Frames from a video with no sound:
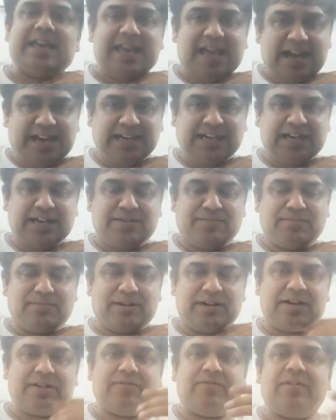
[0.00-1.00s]

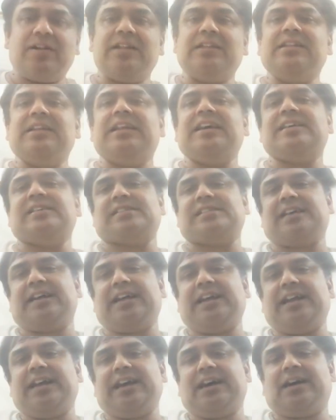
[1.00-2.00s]
encumbered. What is the next
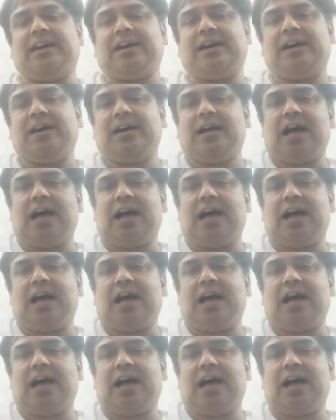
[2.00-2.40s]
idea?